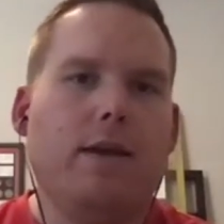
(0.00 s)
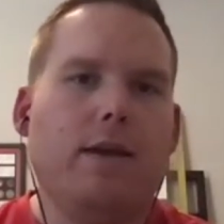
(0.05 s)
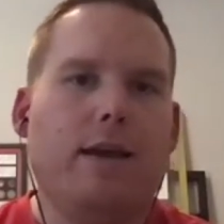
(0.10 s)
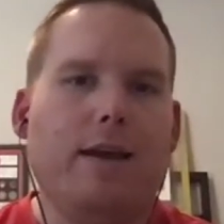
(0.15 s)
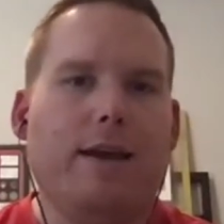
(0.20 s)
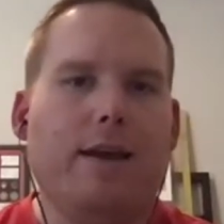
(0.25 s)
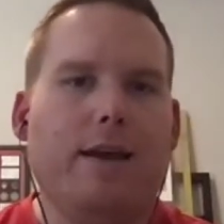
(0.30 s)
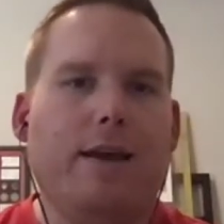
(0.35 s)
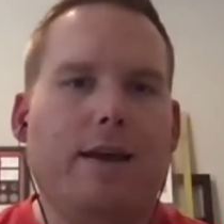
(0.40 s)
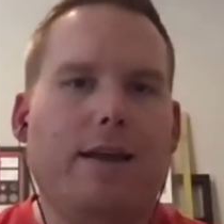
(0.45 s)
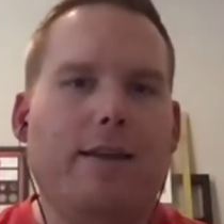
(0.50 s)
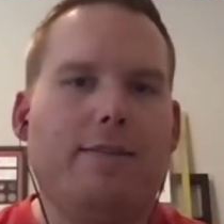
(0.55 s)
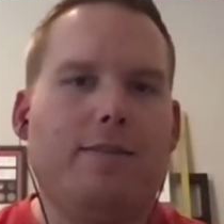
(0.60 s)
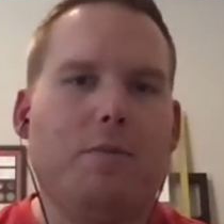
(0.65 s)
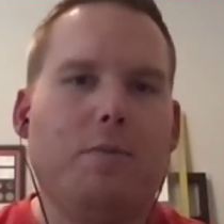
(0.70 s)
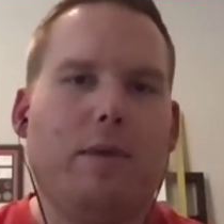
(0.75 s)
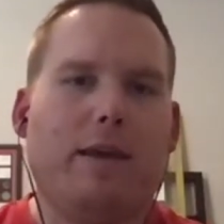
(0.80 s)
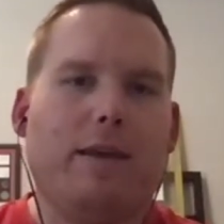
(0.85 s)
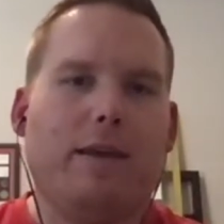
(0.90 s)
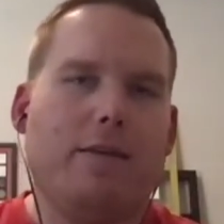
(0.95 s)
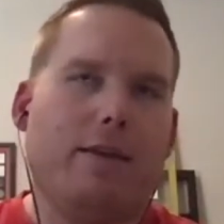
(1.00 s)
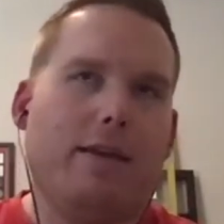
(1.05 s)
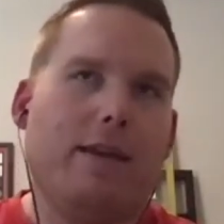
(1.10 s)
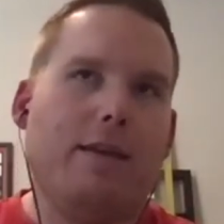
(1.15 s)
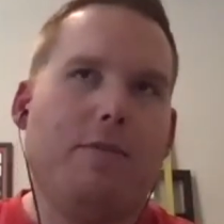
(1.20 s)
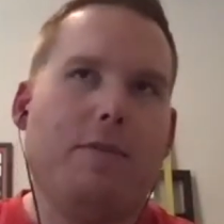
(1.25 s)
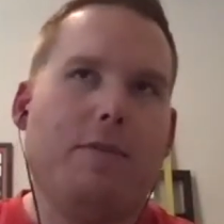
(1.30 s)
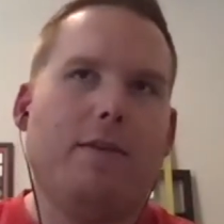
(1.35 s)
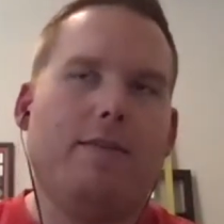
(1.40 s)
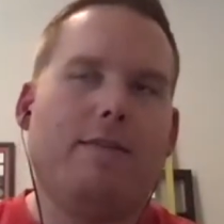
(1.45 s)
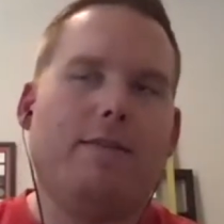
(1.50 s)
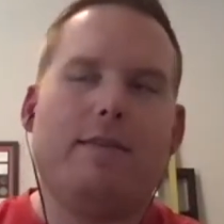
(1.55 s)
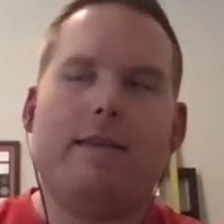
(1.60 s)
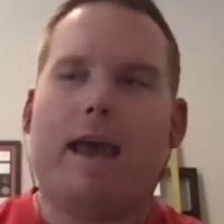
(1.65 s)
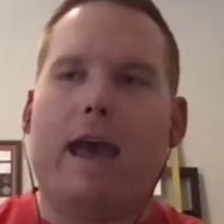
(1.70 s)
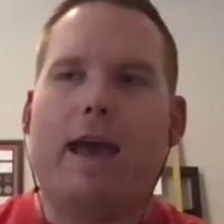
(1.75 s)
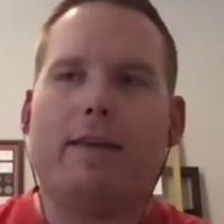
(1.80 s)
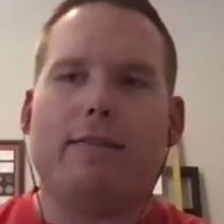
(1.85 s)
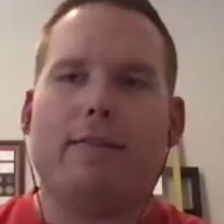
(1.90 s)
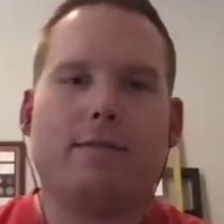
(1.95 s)
and some like given
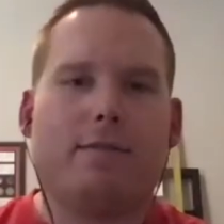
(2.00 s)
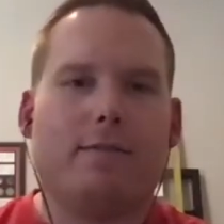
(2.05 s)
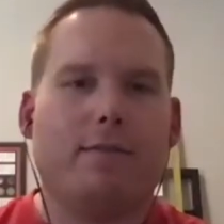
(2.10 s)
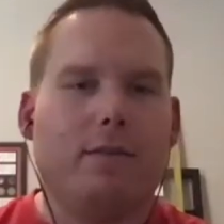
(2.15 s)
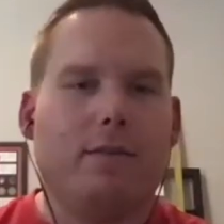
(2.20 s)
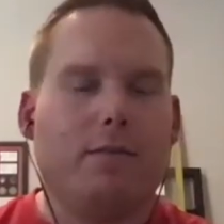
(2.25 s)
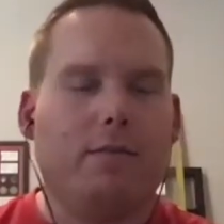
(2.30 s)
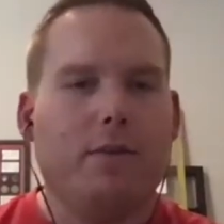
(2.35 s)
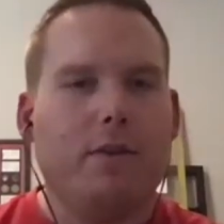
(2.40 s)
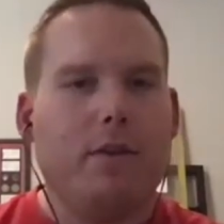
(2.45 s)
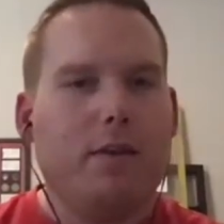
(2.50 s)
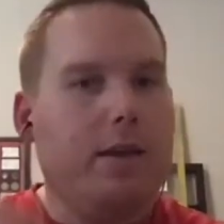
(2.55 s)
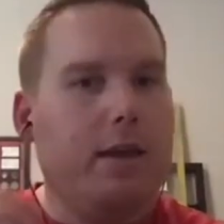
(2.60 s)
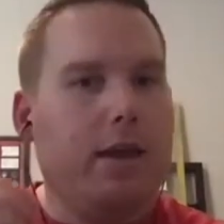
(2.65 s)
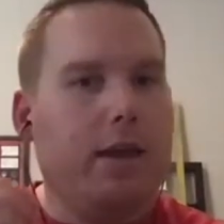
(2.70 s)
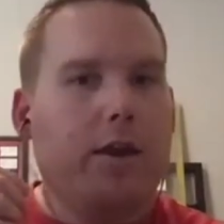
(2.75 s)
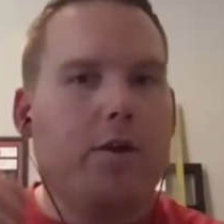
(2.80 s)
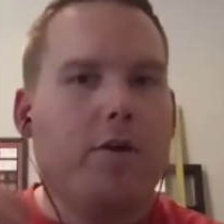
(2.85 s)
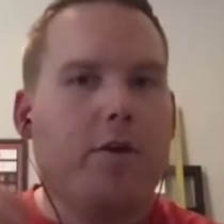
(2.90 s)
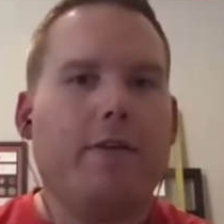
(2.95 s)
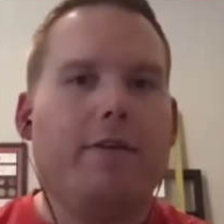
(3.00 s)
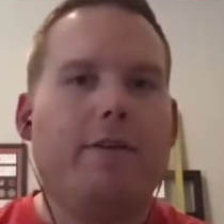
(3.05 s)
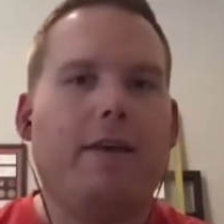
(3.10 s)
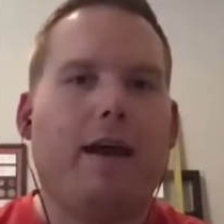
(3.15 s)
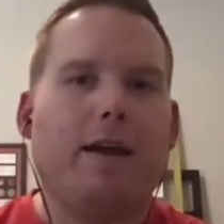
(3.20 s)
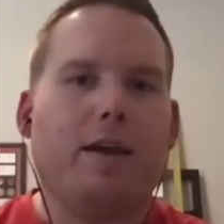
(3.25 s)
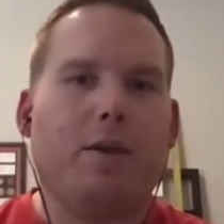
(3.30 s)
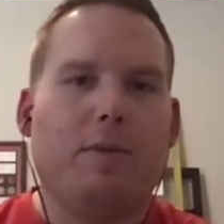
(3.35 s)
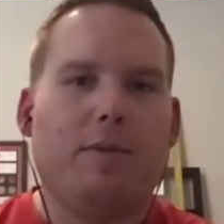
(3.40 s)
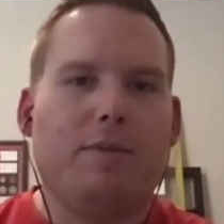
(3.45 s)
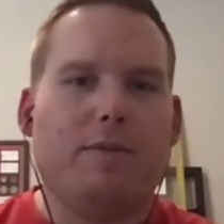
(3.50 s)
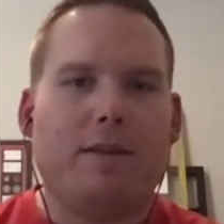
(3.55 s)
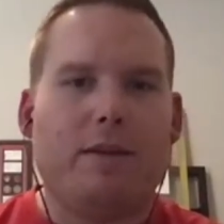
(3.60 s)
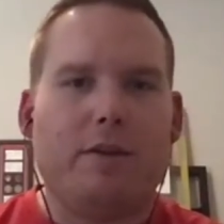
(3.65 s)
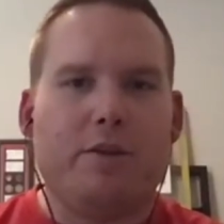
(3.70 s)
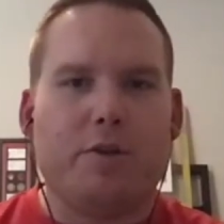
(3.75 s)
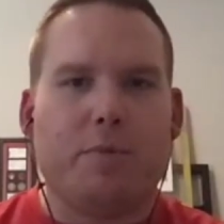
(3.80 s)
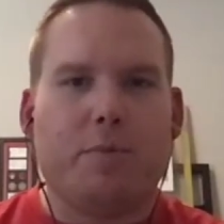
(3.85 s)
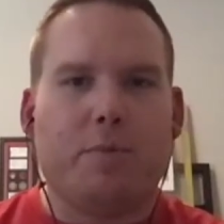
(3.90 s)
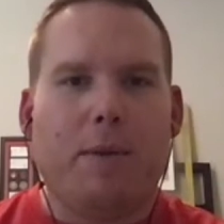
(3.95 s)
tasks of here are the documents that you
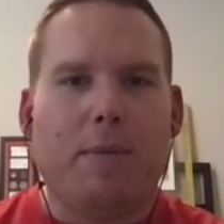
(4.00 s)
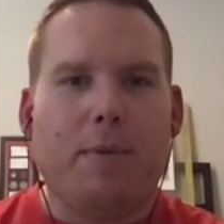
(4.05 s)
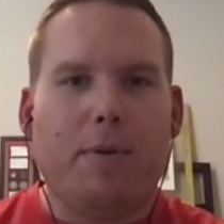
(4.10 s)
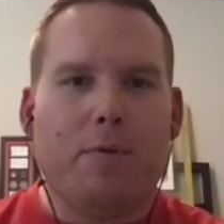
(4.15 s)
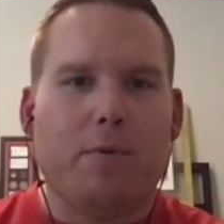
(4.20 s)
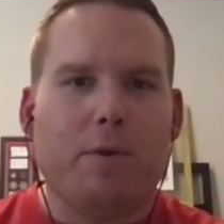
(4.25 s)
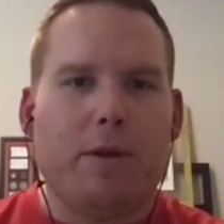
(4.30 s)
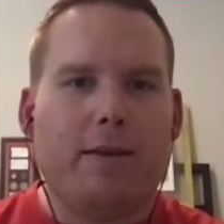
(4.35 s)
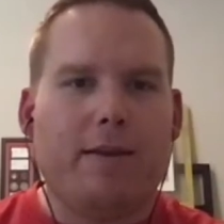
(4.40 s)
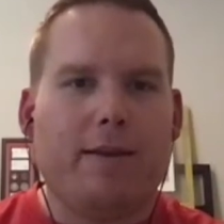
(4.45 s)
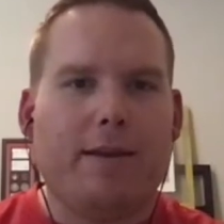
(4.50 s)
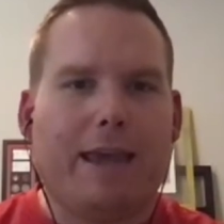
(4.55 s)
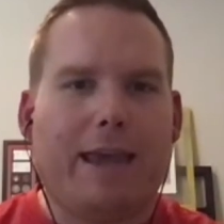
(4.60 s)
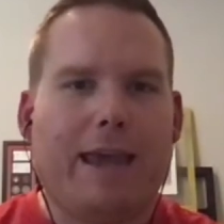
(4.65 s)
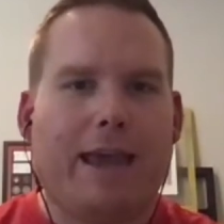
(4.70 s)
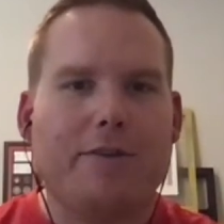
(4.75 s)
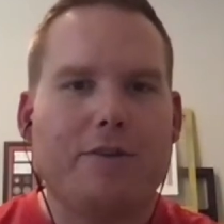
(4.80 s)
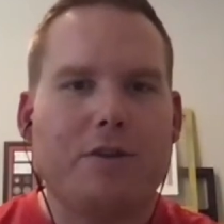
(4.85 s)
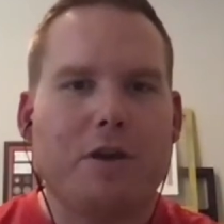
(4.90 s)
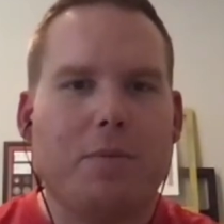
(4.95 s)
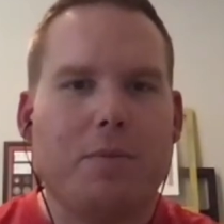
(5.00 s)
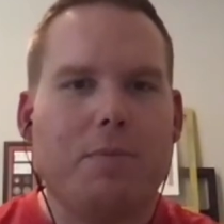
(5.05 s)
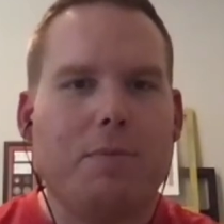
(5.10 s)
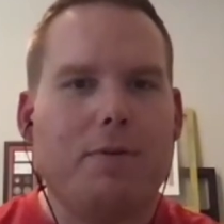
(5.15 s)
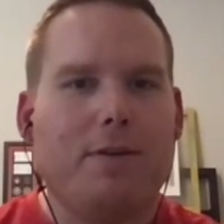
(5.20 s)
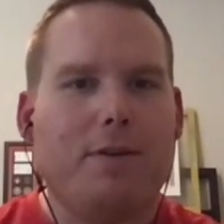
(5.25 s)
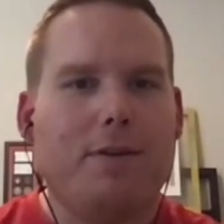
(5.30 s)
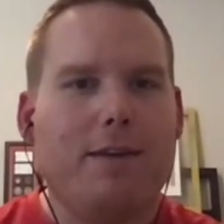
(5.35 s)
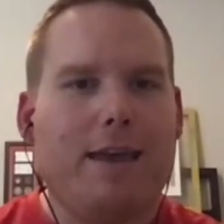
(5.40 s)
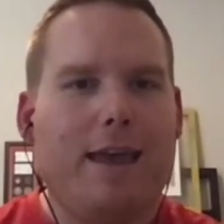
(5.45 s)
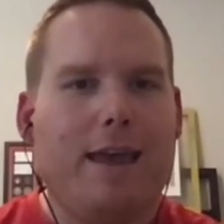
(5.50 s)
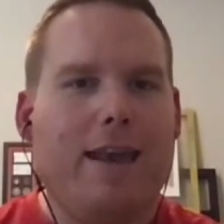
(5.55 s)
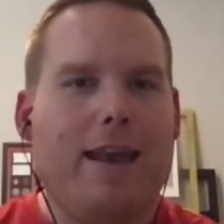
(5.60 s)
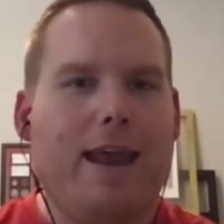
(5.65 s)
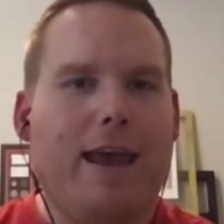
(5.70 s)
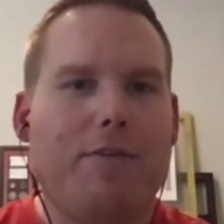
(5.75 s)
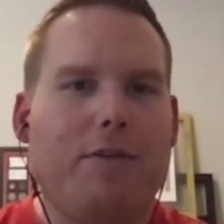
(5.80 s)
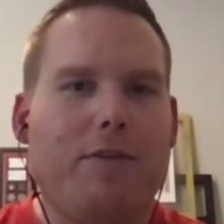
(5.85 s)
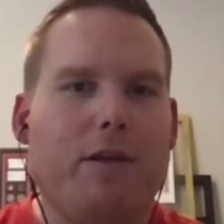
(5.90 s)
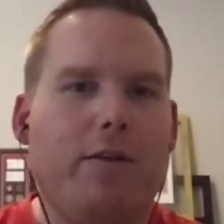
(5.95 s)
should probably read to catch up and
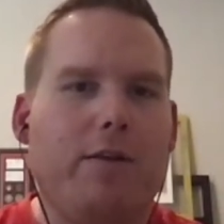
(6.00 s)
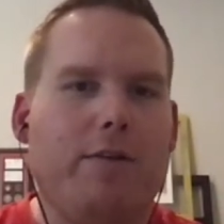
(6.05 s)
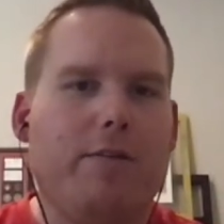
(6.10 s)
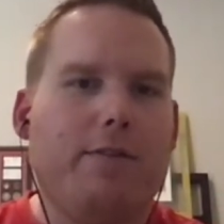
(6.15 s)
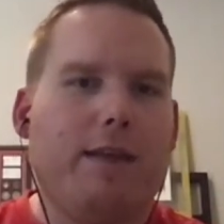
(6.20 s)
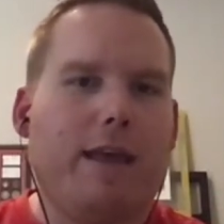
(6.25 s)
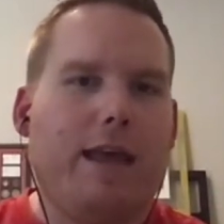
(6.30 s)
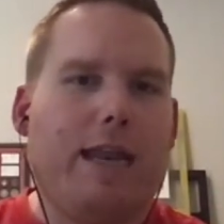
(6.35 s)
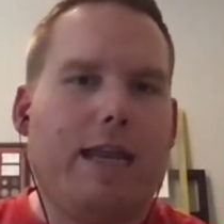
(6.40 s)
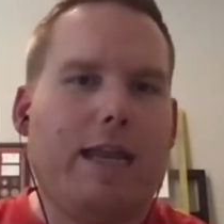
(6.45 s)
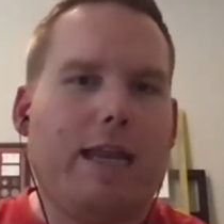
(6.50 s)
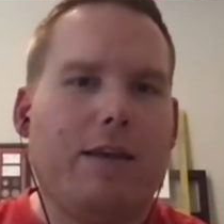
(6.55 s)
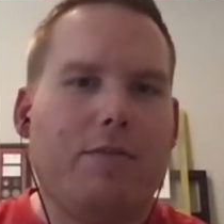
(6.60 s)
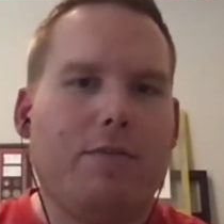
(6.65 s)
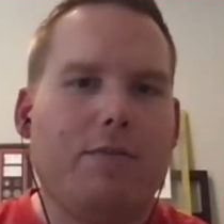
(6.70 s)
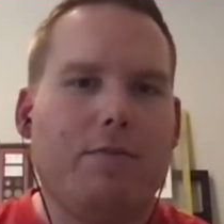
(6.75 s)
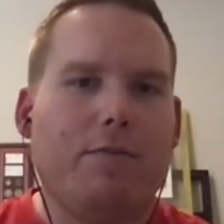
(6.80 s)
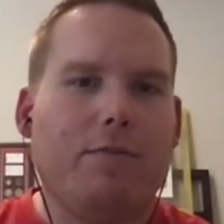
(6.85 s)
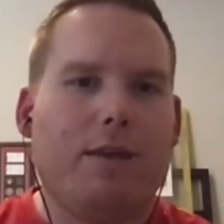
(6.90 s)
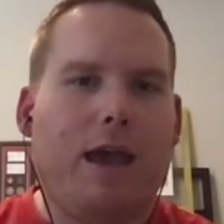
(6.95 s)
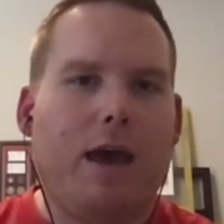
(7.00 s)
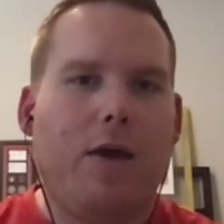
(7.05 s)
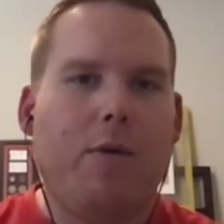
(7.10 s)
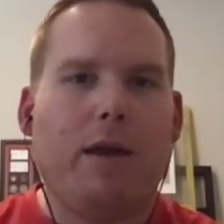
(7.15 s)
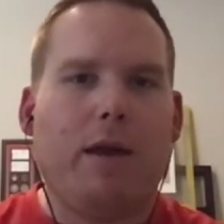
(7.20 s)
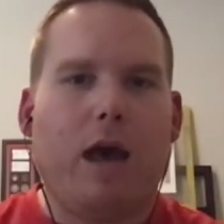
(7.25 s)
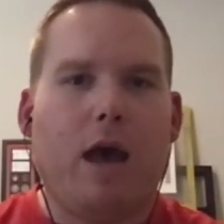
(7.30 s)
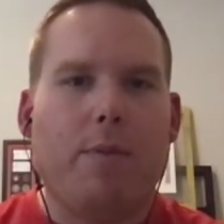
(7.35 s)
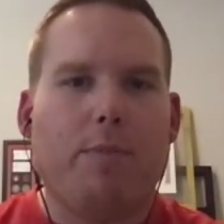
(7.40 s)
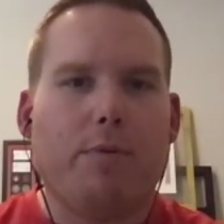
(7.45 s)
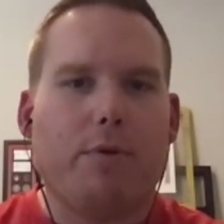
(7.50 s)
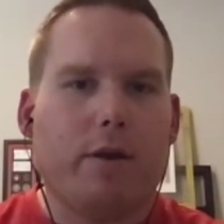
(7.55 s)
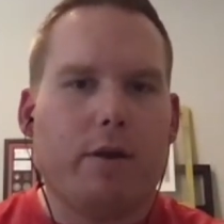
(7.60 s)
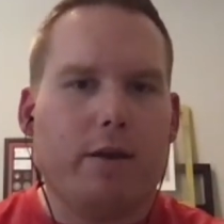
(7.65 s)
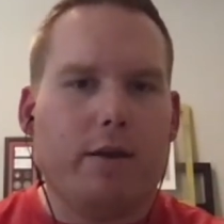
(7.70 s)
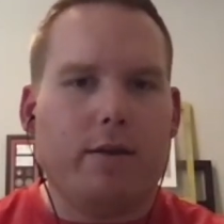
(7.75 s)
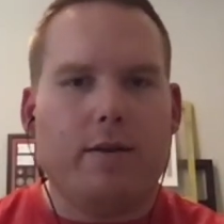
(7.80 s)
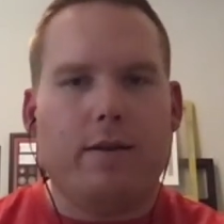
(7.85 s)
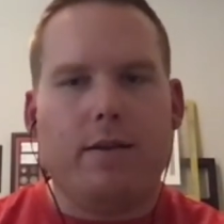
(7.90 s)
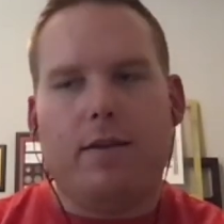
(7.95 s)
have an understanding of how we
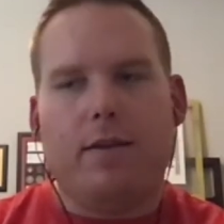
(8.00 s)
operate,